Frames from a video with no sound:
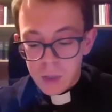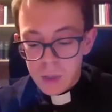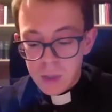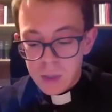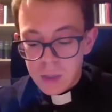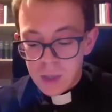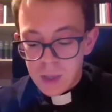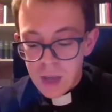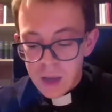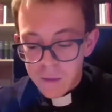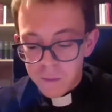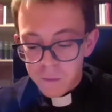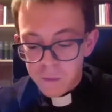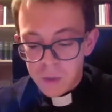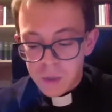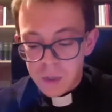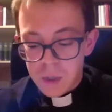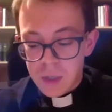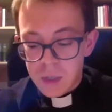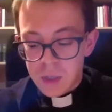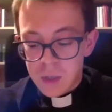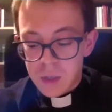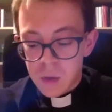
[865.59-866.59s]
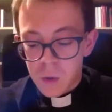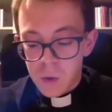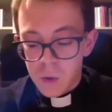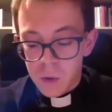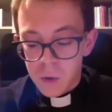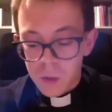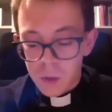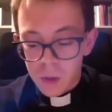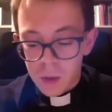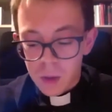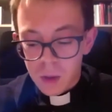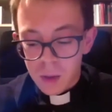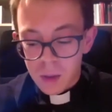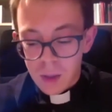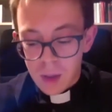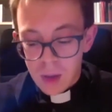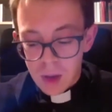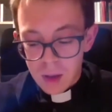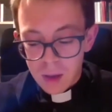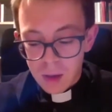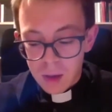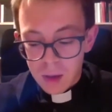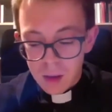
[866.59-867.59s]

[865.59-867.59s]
his emphasis on that